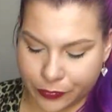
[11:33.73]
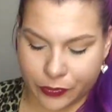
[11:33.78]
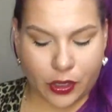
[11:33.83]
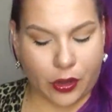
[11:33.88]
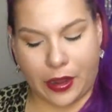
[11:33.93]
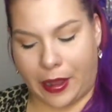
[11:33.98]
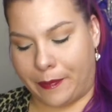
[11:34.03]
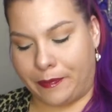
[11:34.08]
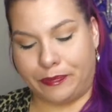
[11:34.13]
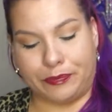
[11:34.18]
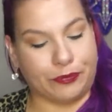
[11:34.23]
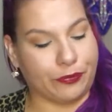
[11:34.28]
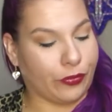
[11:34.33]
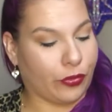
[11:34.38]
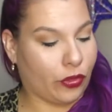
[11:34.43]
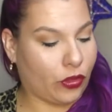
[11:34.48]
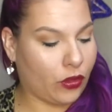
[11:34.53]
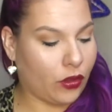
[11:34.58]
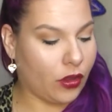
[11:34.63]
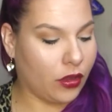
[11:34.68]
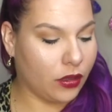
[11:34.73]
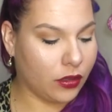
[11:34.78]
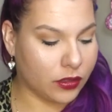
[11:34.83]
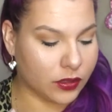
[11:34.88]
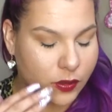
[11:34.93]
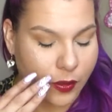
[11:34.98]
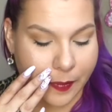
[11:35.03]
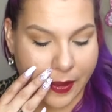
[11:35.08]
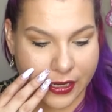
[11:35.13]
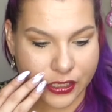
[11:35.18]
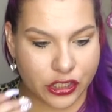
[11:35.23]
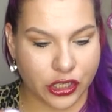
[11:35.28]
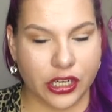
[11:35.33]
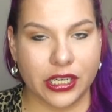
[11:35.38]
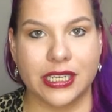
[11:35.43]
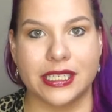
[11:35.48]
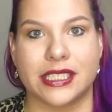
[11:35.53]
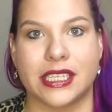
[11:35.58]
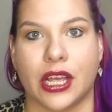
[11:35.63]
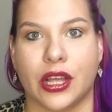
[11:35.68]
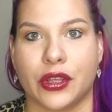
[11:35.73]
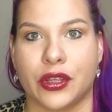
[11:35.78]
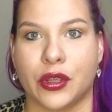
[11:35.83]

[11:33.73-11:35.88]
Okay, so I'm actually gonna tell